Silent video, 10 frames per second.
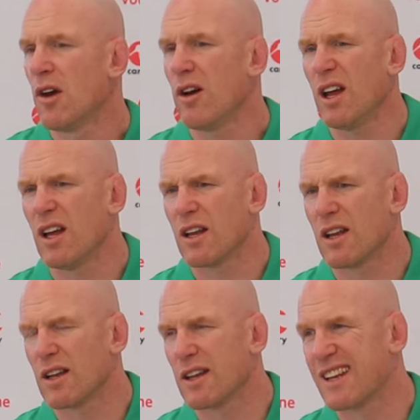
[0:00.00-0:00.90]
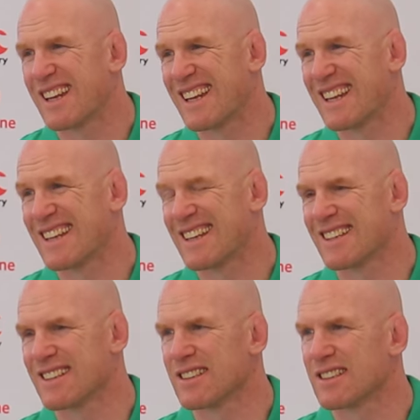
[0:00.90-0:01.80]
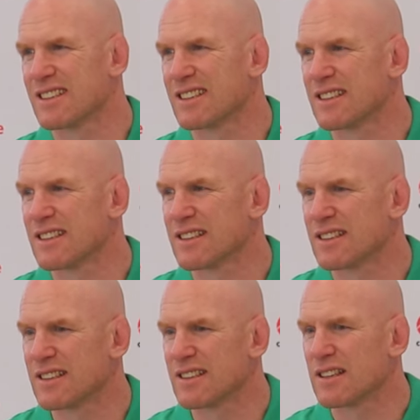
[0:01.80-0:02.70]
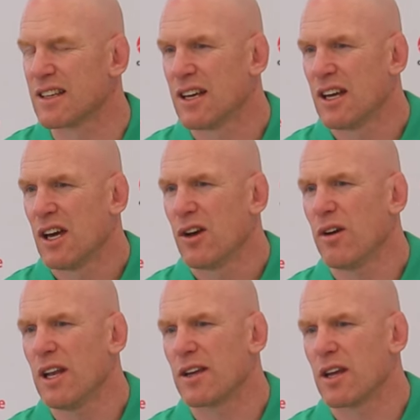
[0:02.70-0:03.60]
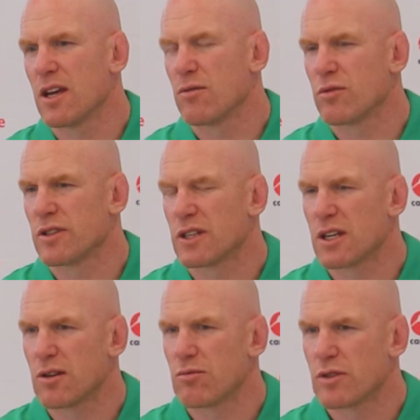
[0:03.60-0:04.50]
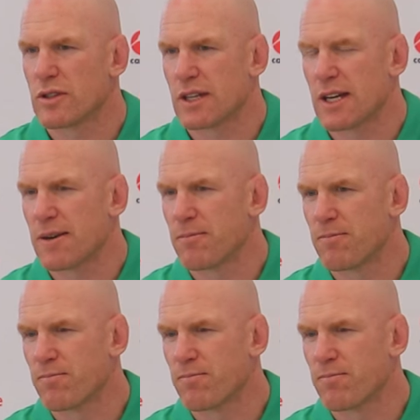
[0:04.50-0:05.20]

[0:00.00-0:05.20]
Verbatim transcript: Compared to that game, what do you expect from them? Well, it was a